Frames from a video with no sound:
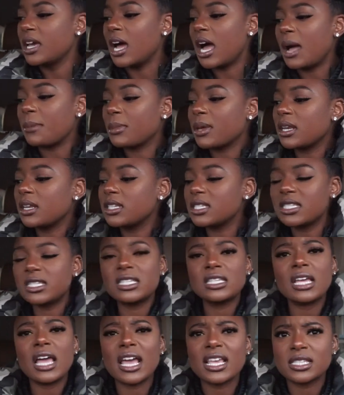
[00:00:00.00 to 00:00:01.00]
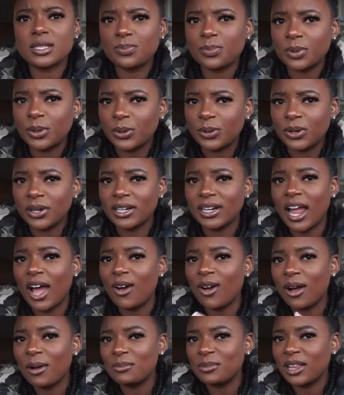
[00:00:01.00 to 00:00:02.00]
gonna explore. Now
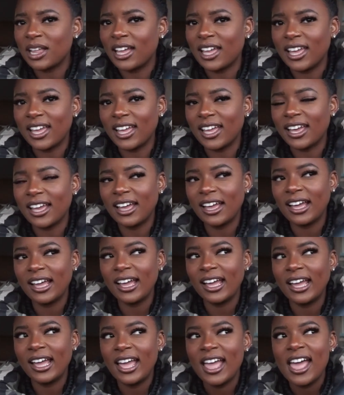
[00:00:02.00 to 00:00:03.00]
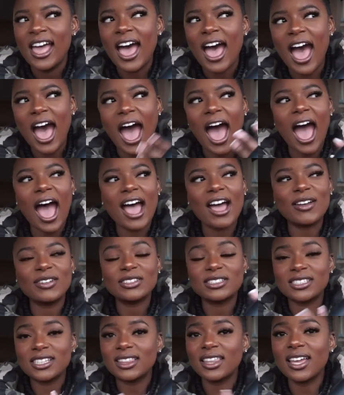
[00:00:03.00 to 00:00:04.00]
I'm like,
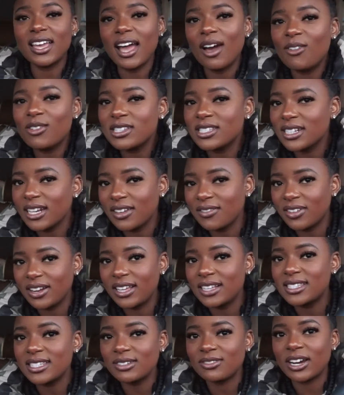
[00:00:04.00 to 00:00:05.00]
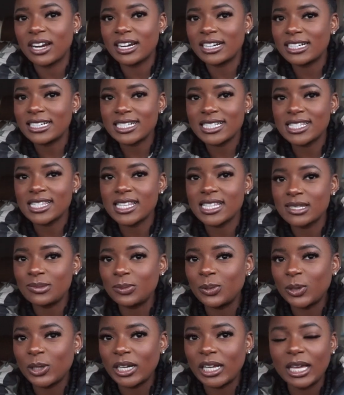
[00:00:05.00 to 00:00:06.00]
to think I wasn't even into records this
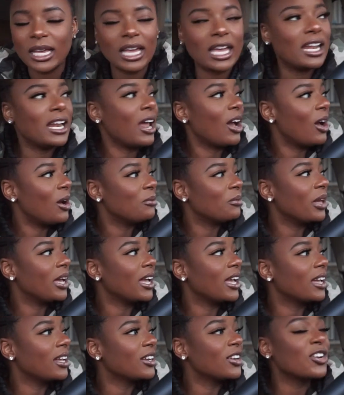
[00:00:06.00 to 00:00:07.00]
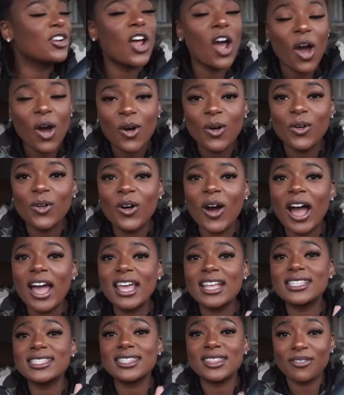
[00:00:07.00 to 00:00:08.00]
morning, and now I'm like, no,
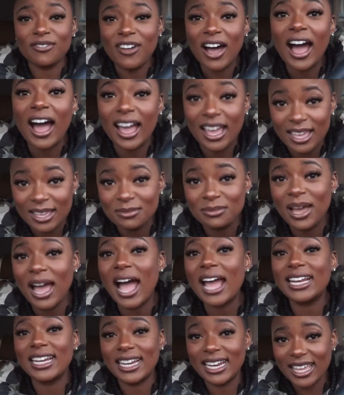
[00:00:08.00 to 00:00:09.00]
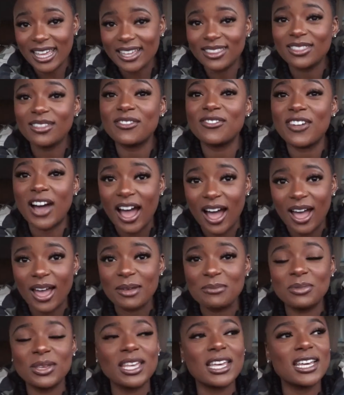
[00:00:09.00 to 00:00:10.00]
it's the vibe. I need to get the
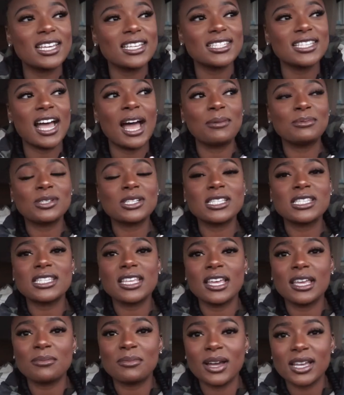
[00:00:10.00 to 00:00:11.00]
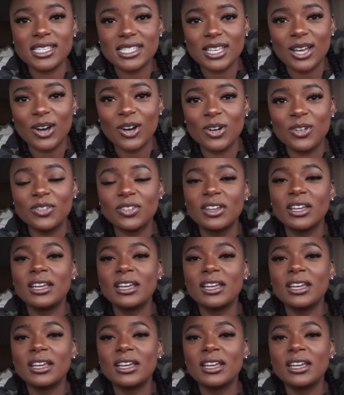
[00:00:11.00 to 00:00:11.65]
vibe, because I'm just seeing myself